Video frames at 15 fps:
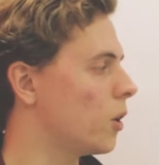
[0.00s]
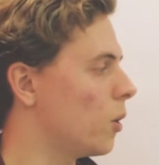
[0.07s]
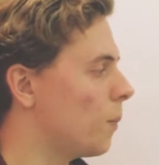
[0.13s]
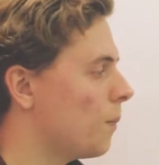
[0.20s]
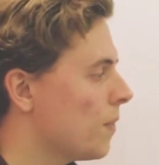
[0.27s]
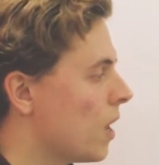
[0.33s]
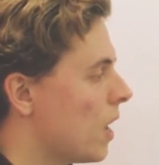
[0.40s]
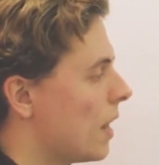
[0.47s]
you
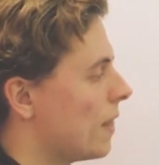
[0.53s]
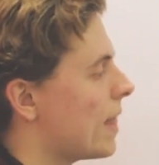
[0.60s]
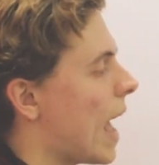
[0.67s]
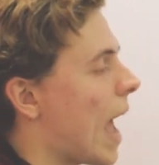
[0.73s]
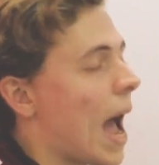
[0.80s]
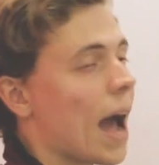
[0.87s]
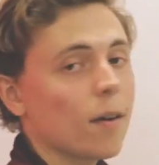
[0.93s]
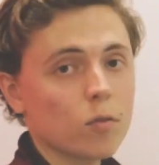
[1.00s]

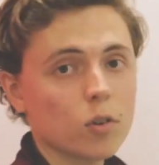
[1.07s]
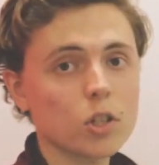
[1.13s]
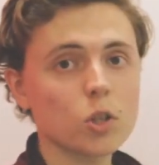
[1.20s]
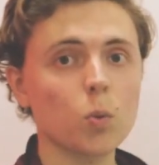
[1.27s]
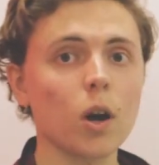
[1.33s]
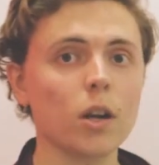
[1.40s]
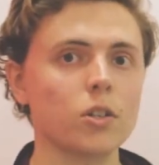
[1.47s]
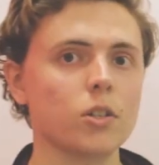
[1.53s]
the average
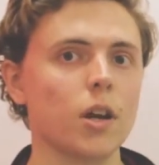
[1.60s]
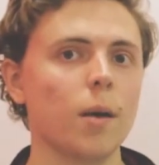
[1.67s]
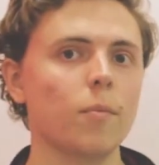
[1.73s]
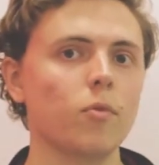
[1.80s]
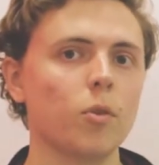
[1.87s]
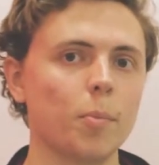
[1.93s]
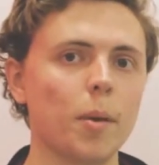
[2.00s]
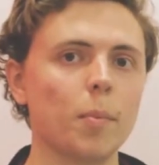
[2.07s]
watch time
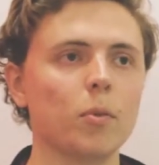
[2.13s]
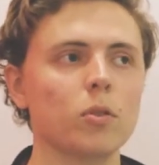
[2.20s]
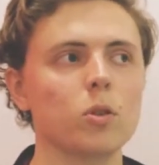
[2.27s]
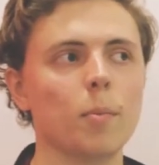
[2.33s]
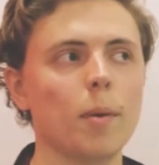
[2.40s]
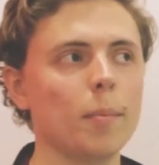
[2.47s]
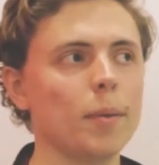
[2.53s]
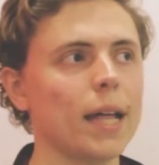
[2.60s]
for people. So
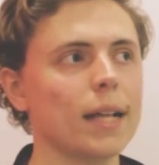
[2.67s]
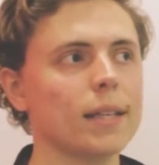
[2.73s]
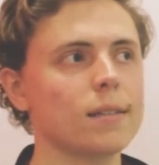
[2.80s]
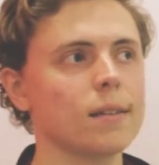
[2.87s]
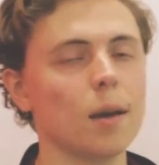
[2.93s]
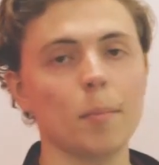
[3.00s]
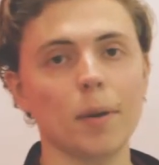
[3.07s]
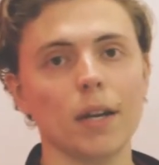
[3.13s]
maybe
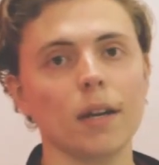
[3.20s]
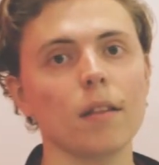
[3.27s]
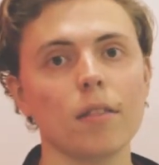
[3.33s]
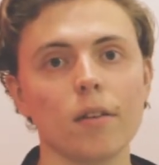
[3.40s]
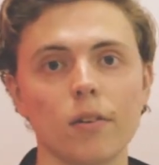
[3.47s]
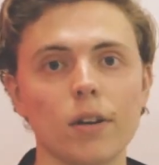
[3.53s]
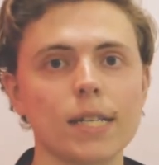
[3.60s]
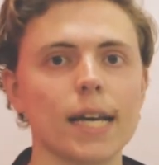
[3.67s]
that's a minute and
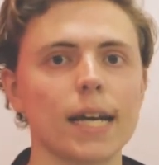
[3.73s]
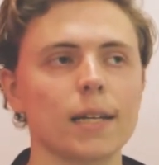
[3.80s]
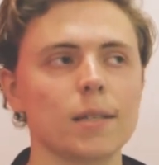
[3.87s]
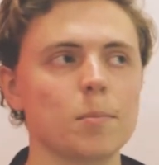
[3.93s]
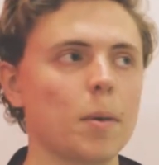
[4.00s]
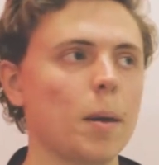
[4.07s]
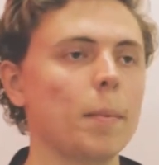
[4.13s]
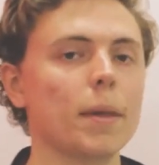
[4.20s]
30
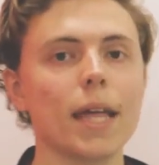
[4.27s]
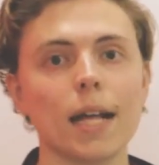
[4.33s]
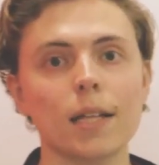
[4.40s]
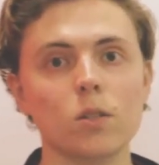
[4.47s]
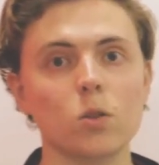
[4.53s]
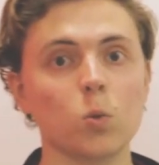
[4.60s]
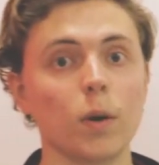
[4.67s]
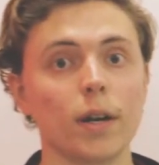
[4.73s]
seconds. Maybe
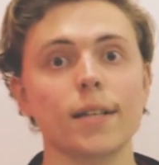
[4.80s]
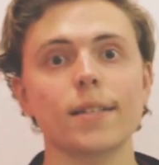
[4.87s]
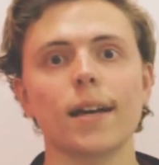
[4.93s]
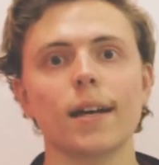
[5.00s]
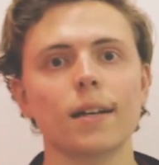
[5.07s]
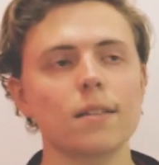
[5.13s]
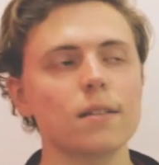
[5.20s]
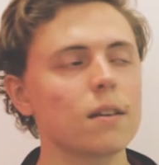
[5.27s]
that's 20
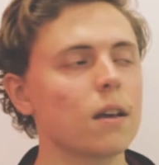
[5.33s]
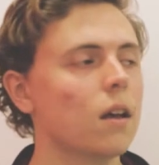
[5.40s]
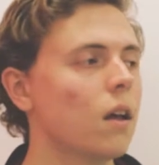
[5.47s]
seconds.